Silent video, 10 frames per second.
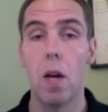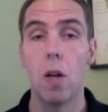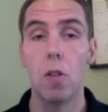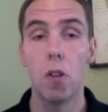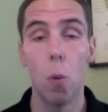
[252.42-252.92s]

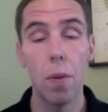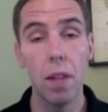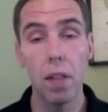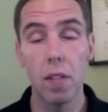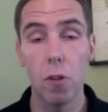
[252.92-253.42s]
So
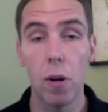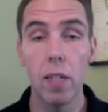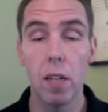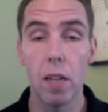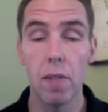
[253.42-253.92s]
within the Train
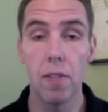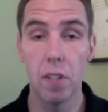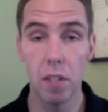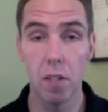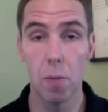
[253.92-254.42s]
to Live
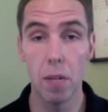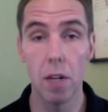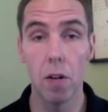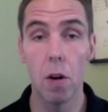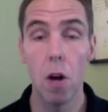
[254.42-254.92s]
system
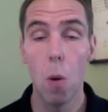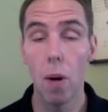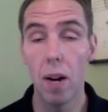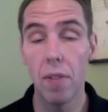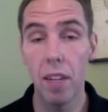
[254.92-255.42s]
here,
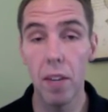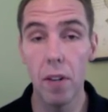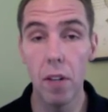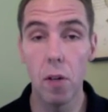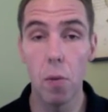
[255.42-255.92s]
what I've
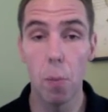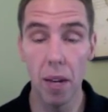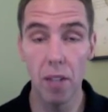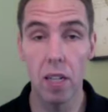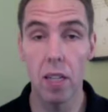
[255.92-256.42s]
given you
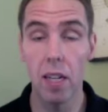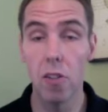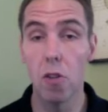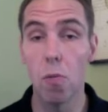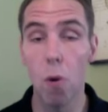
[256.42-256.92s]
basically
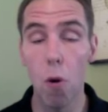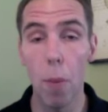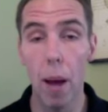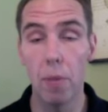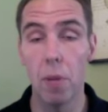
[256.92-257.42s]
is a
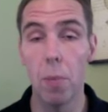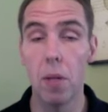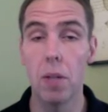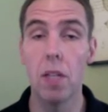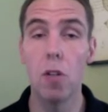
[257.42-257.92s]
roadmap to
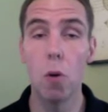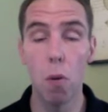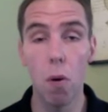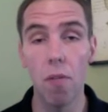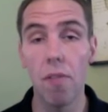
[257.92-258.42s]
building
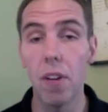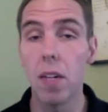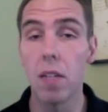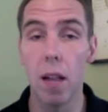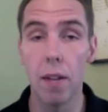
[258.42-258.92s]
your own
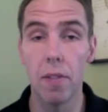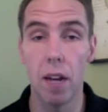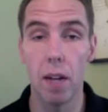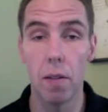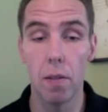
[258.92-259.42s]
fitness
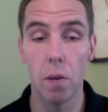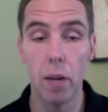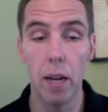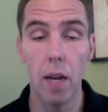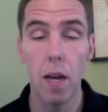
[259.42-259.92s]
lifestyle,
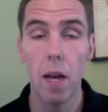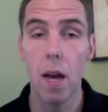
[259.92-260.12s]
okay?